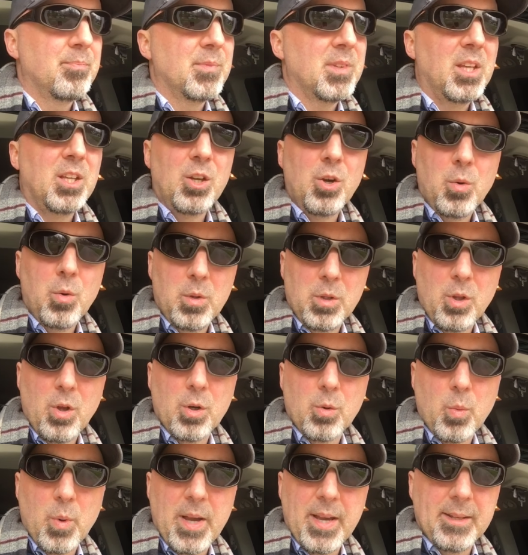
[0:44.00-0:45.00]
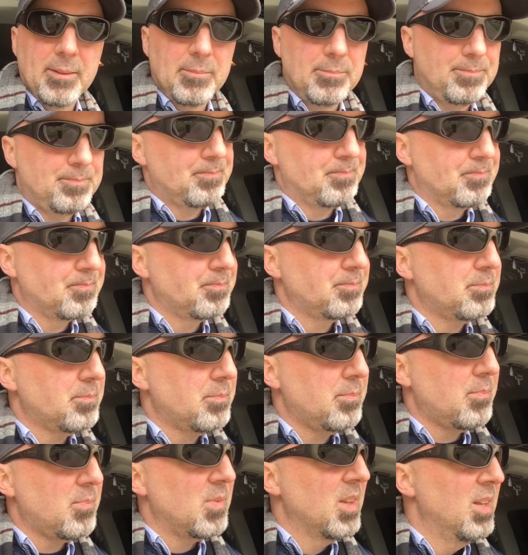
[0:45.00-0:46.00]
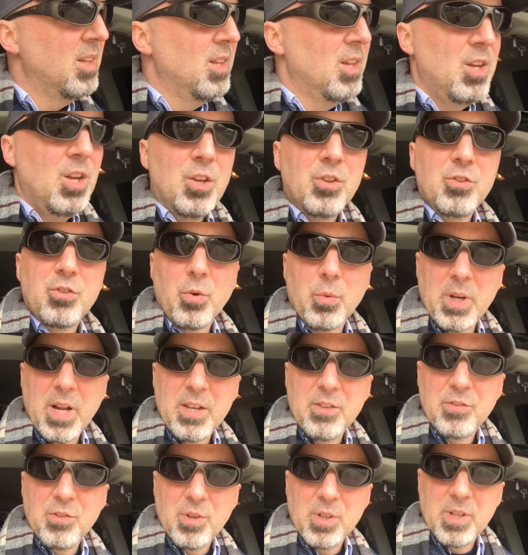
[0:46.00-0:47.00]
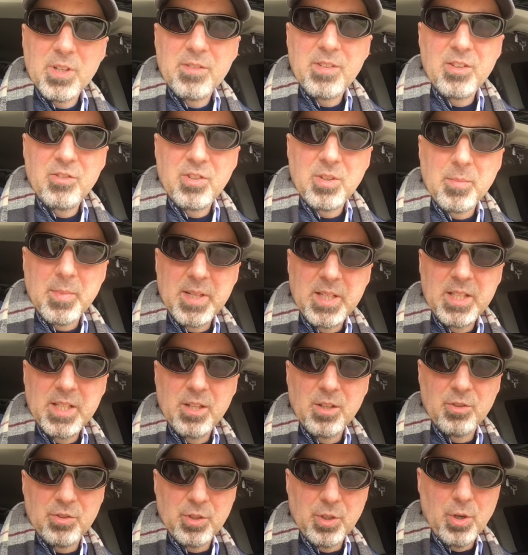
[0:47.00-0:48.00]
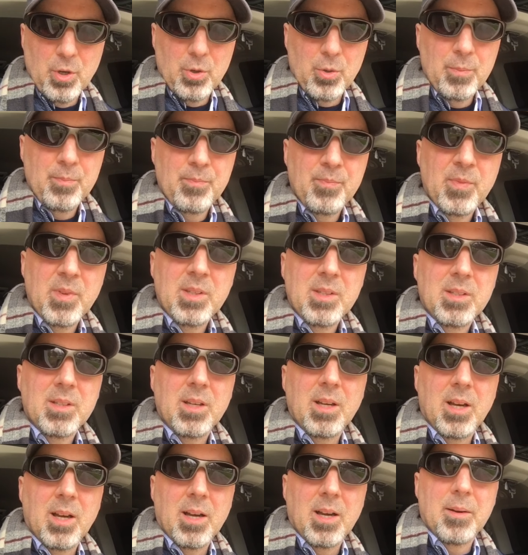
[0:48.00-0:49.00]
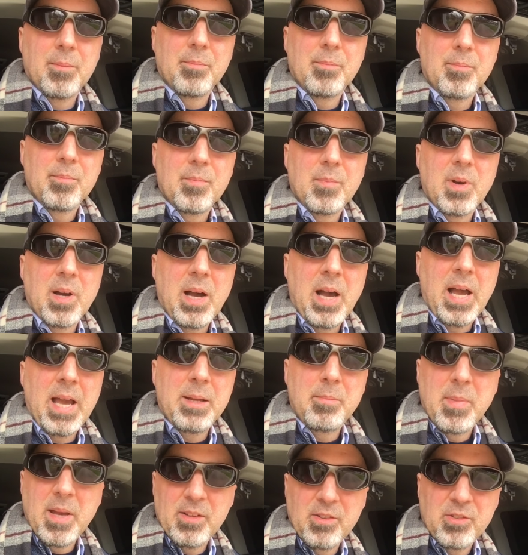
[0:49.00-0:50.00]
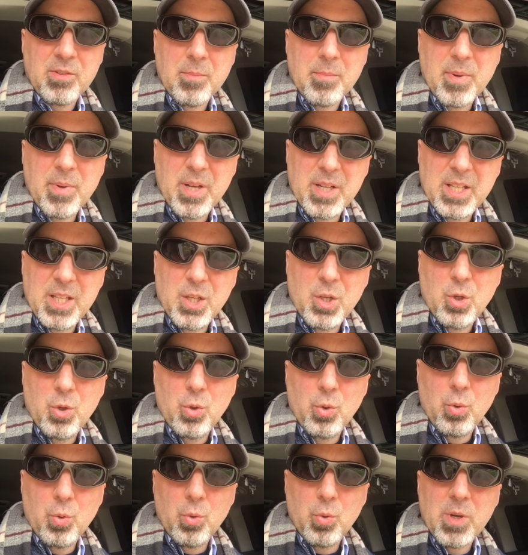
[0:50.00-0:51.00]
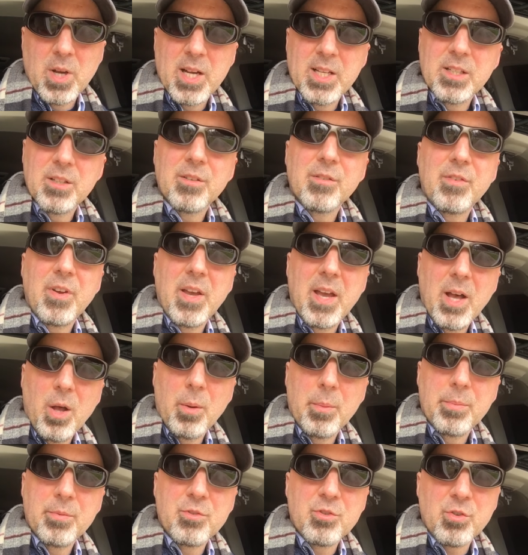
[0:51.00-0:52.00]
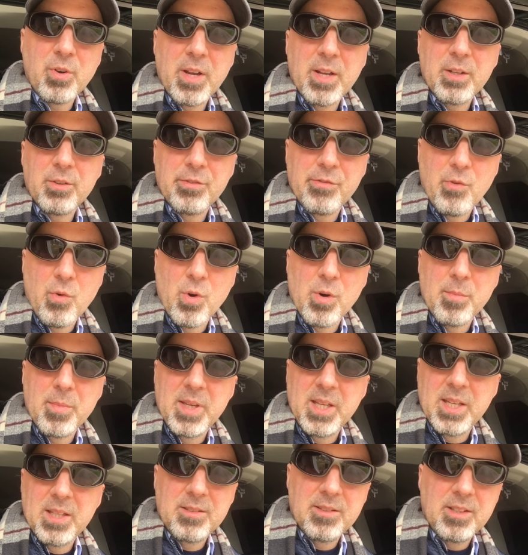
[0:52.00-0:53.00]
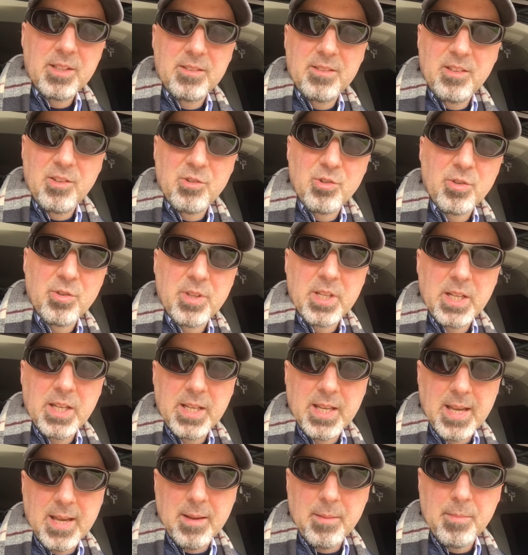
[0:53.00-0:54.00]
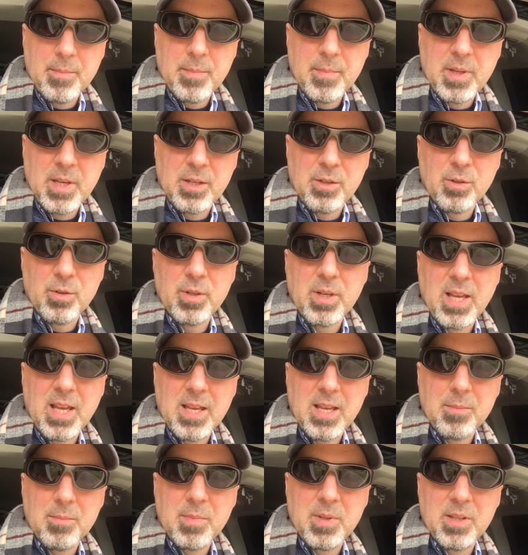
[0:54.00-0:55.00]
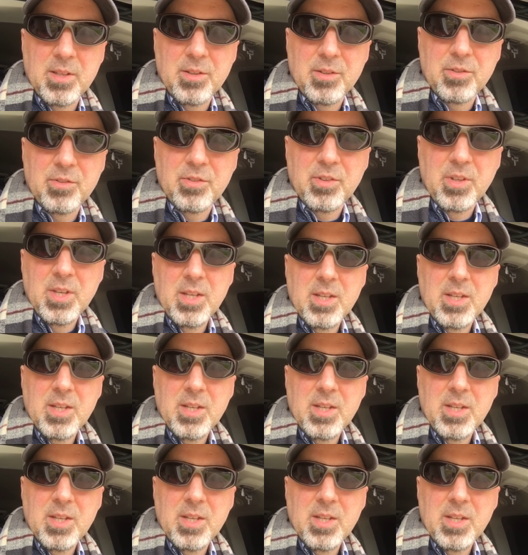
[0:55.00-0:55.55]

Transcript: can go a long way. So when I started teaching many years ago, I had met somebody who kind of helped transform me into the teacher that I am, and her name is